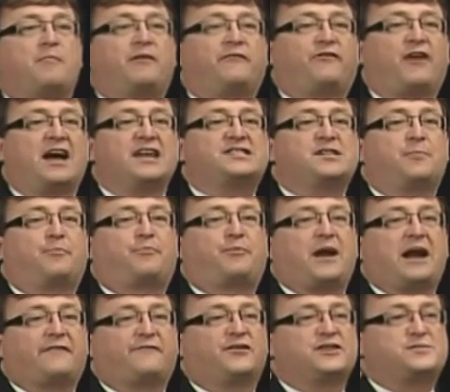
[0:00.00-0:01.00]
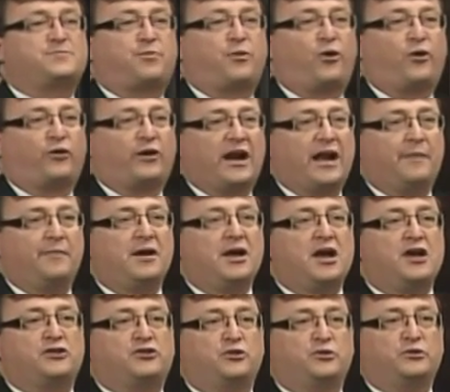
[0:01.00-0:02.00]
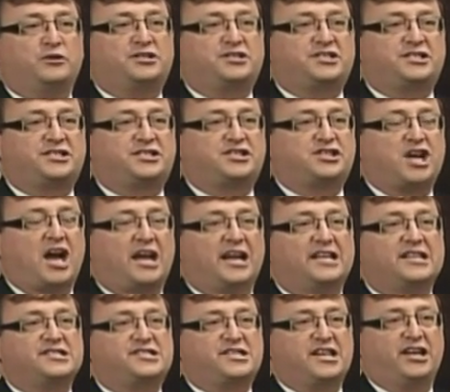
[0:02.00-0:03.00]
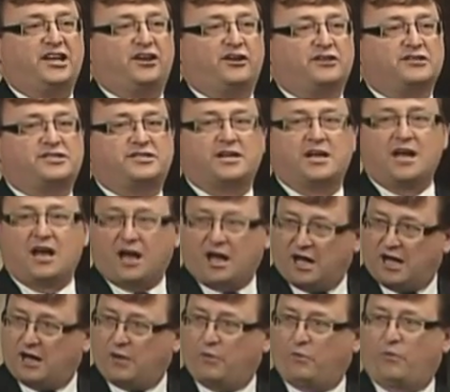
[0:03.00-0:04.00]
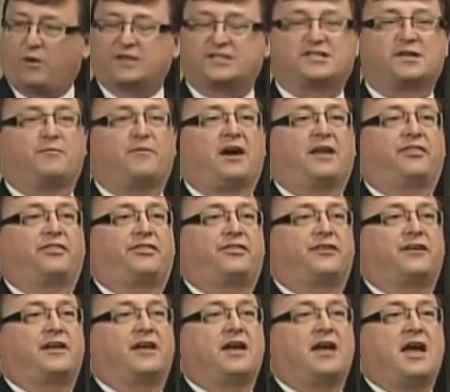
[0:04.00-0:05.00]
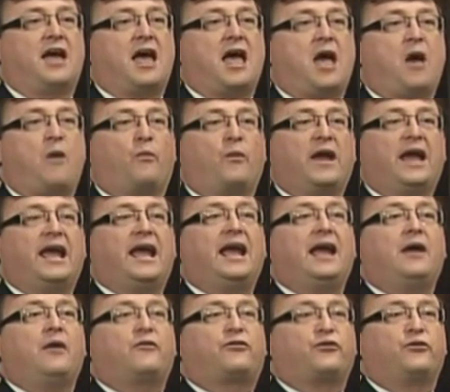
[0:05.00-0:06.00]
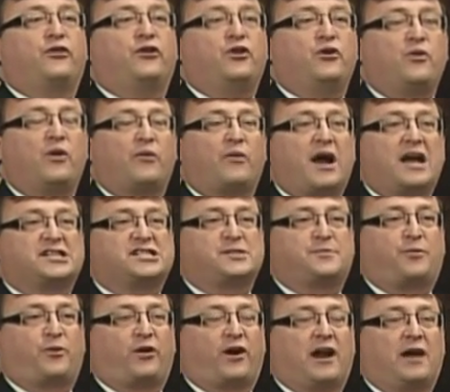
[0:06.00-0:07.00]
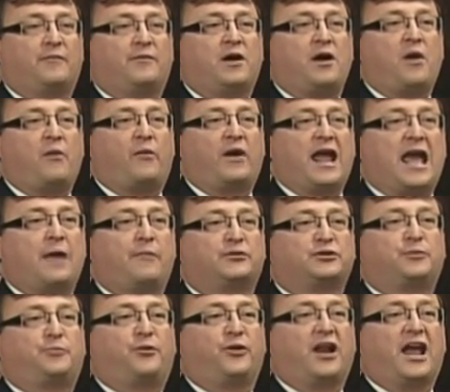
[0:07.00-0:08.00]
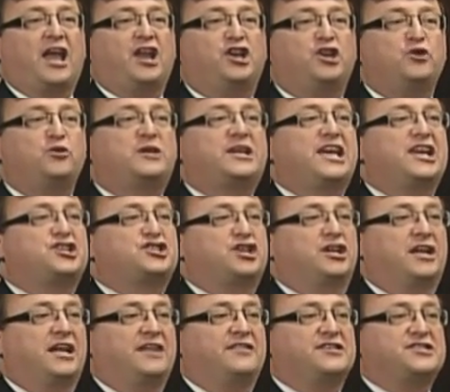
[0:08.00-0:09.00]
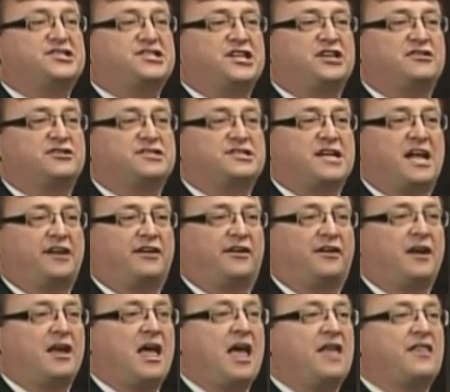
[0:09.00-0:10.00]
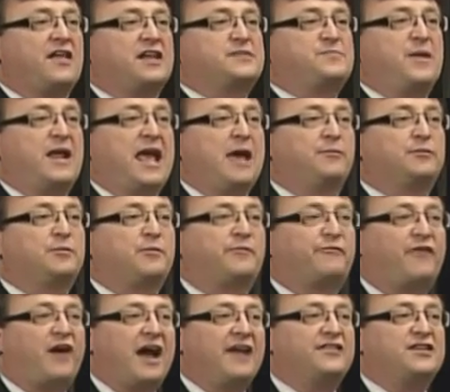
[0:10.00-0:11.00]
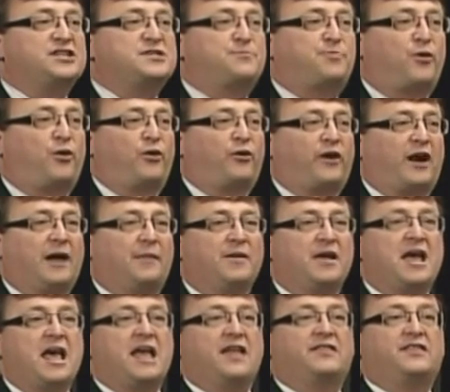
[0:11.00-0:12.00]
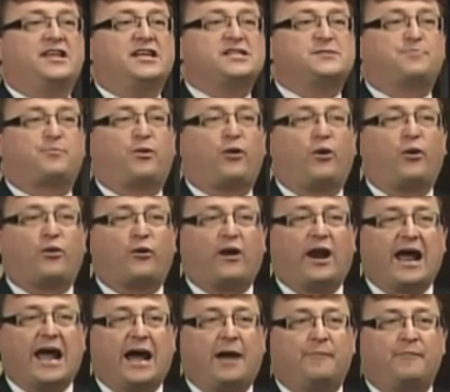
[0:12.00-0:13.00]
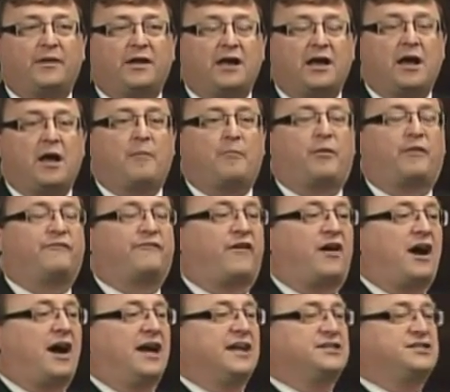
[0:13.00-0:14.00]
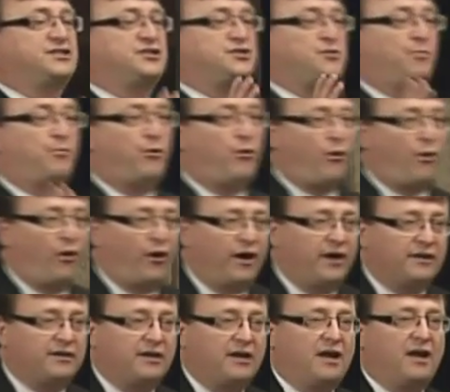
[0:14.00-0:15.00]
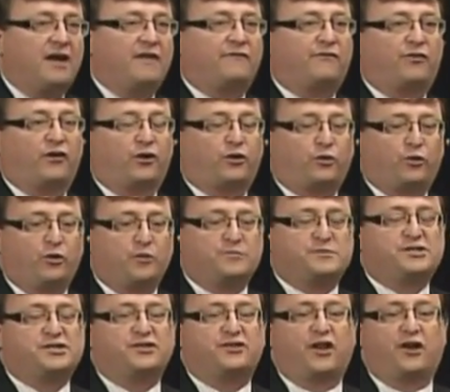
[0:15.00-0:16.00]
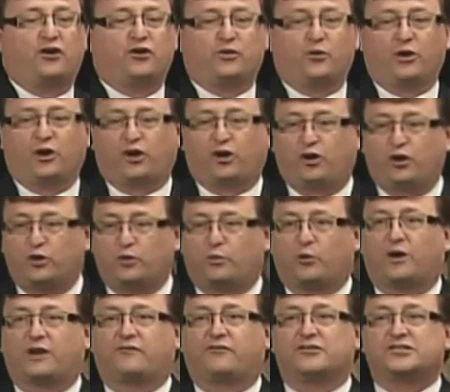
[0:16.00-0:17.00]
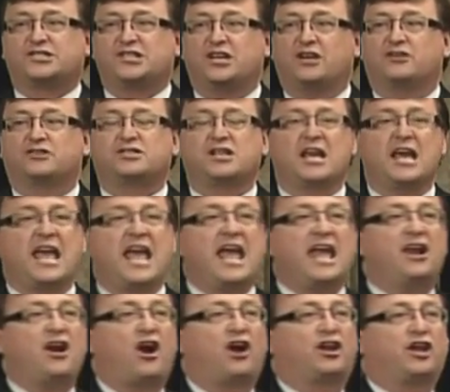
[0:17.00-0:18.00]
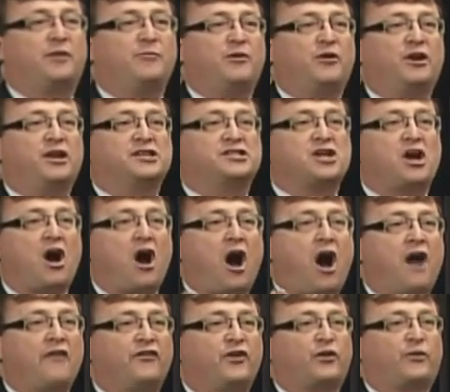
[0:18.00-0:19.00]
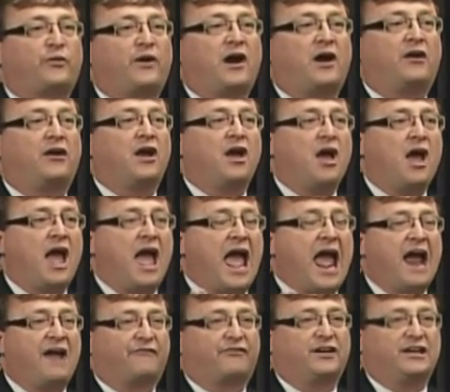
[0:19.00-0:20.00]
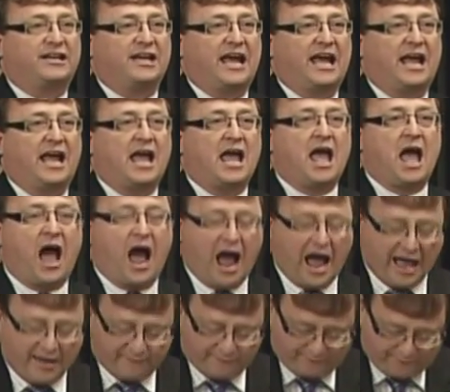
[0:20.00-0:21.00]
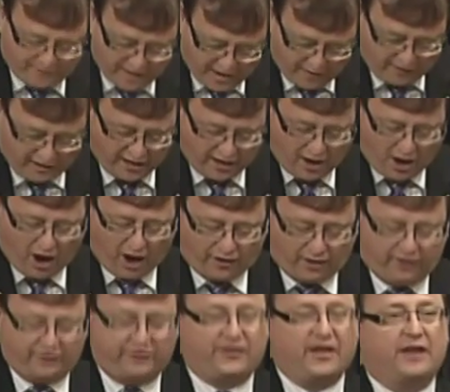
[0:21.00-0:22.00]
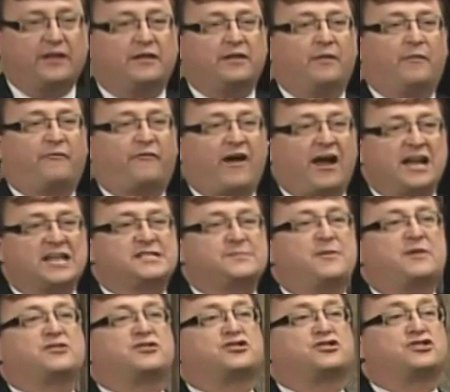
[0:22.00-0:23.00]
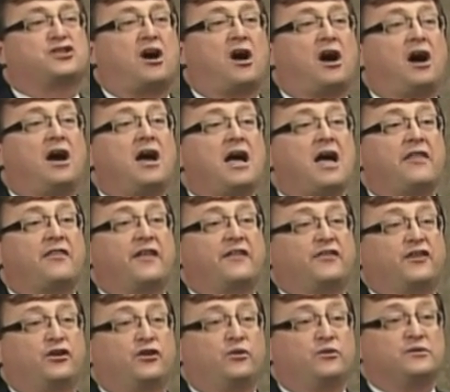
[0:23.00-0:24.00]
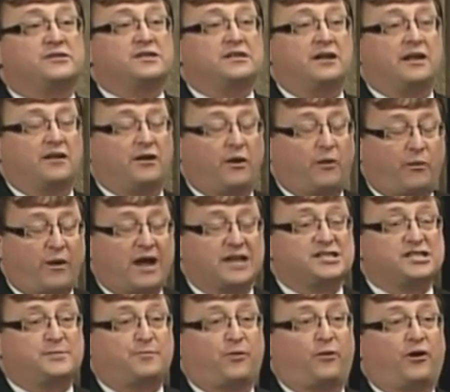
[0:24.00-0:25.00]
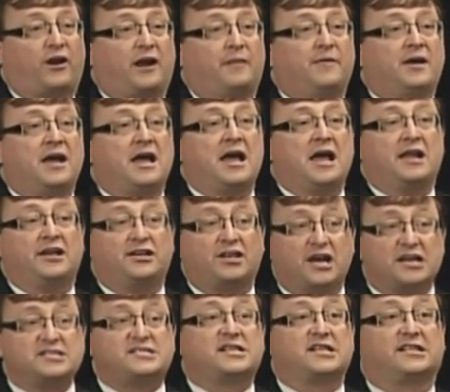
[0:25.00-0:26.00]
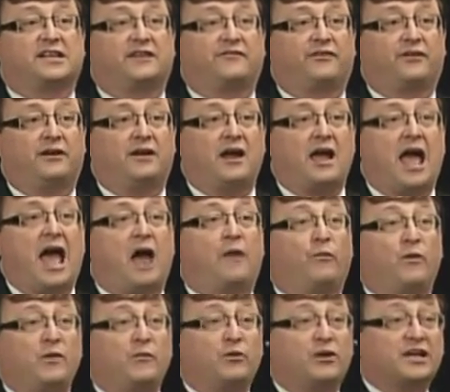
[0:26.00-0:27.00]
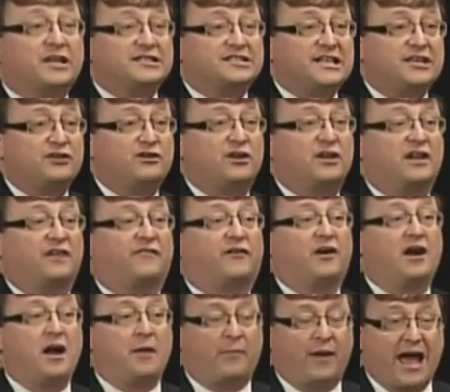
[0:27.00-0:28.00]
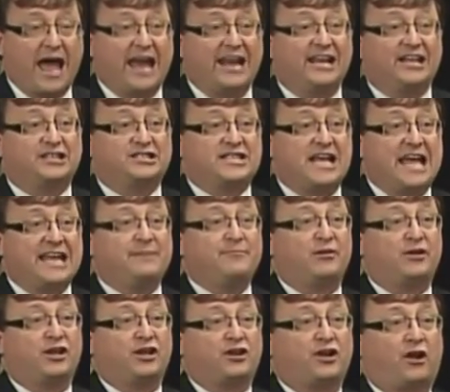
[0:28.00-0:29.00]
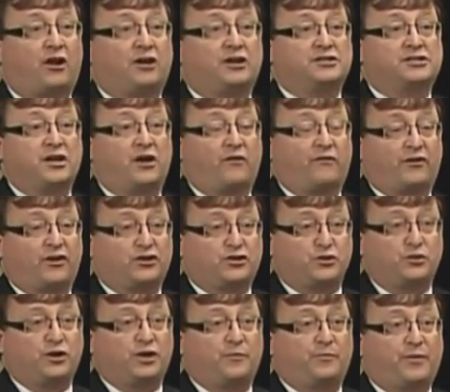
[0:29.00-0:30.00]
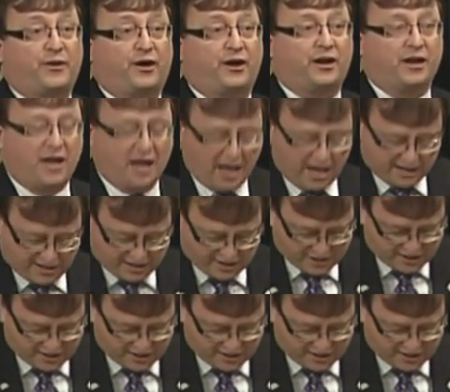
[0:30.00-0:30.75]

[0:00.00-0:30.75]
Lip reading: provides a breakfast program to shut-in seniors once a month. We, through the New Horizons program, were able to put a new kitchen in the senior center that's been able to provide this program. This program provides support for groups that are doing good work for seniors in our communities on the ground every day. I am very honored that the Finance Minister saw that the New Horizons program does deliver, and we will continue to deliver by adding $10 million over a 2-year period to